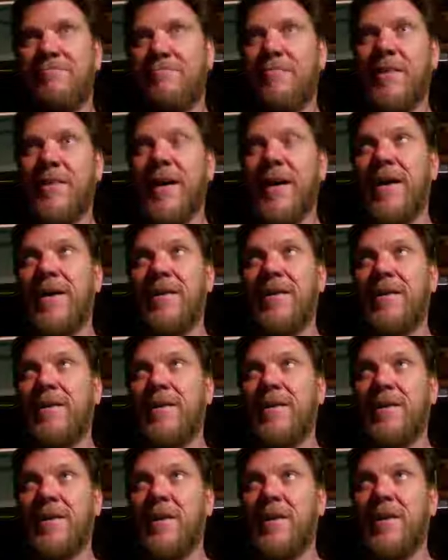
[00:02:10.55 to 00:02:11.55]
not
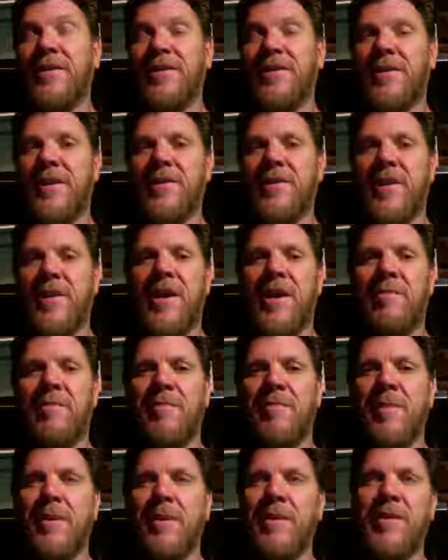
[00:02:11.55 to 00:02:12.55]
just an inside
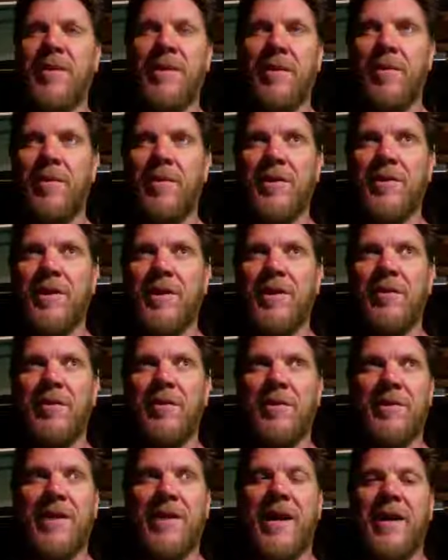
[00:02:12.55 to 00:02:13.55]
job, but a terror
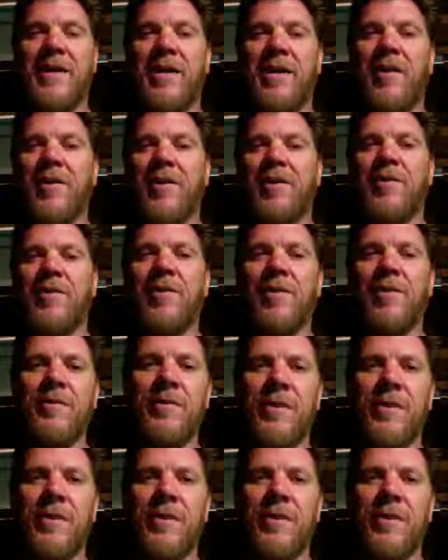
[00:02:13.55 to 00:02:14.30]
attack on our,